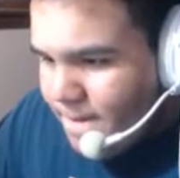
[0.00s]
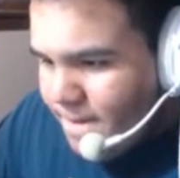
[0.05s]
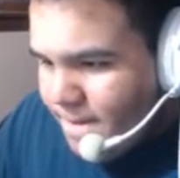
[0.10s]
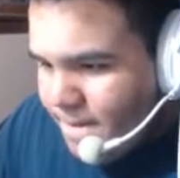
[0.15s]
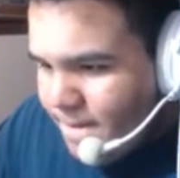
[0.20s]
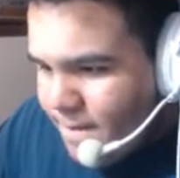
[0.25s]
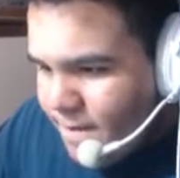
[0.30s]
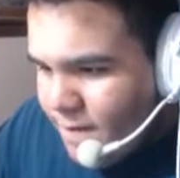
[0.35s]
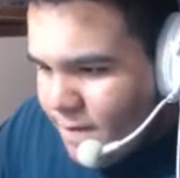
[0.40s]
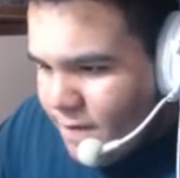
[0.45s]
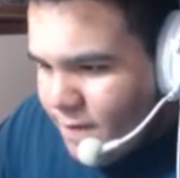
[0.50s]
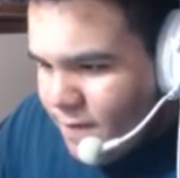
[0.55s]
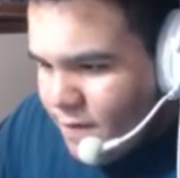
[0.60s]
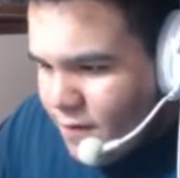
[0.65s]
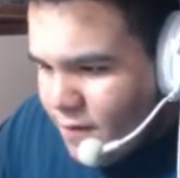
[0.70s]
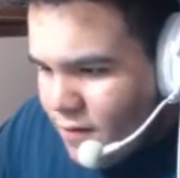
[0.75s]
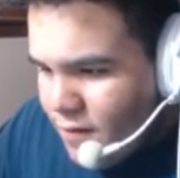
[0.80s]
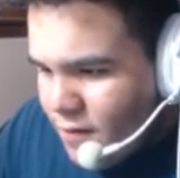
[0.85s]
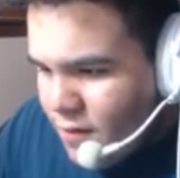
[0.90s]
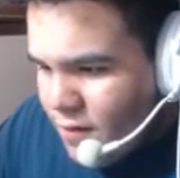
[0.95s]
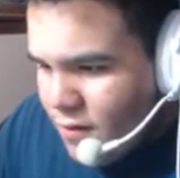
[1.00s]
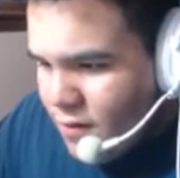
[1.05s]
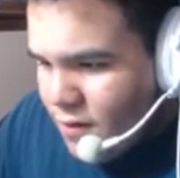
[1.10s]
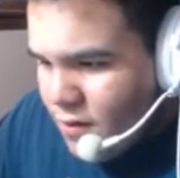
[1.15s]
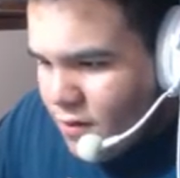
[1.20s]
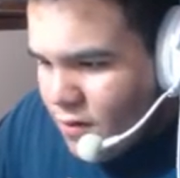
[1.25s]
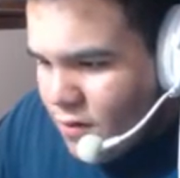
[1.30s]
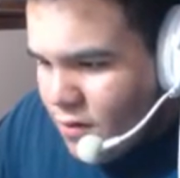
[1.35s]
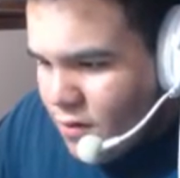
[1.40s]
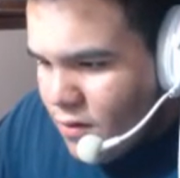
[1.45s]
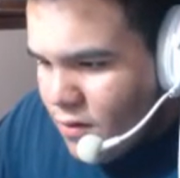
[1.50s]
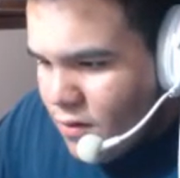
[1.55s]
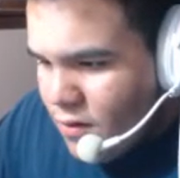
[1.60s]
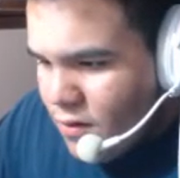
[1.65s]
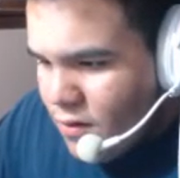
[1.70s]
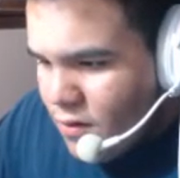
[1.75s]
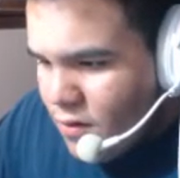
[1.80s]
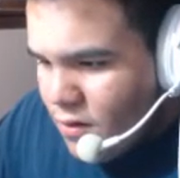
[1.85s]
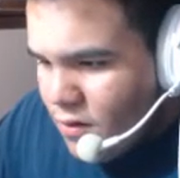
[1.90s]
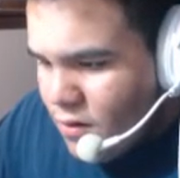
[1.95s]

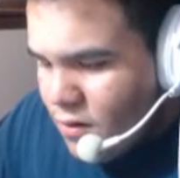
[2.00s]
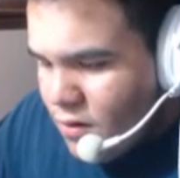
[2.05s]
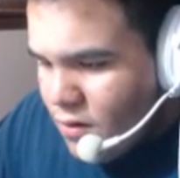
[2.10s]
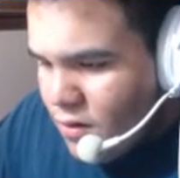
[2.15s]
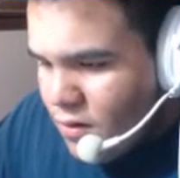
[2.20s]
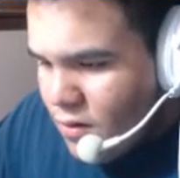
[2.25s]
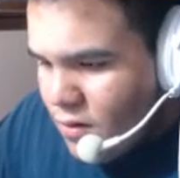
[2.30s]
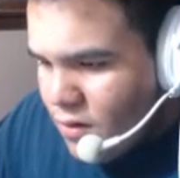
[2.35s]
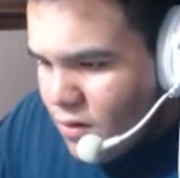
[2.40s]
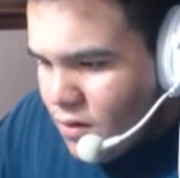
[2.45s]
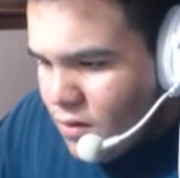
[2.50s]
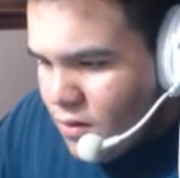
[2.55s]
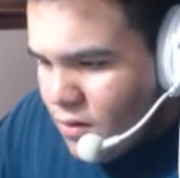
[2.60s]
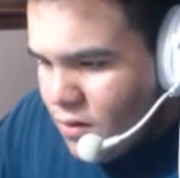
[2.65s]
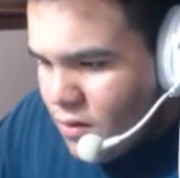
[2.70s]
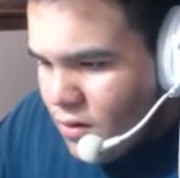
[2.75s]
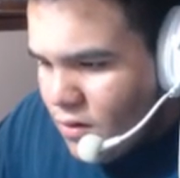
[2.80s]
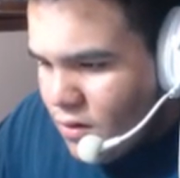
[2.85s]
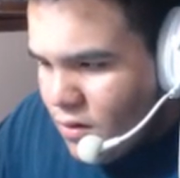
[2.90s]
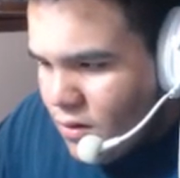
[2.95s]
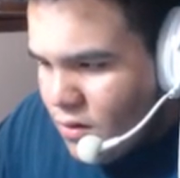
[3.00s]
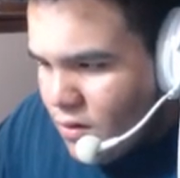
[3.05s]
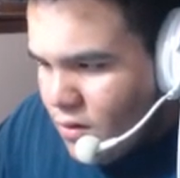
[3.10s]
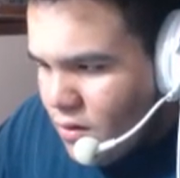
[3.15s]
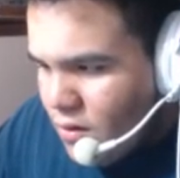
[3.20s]
No one is speaking in this clip.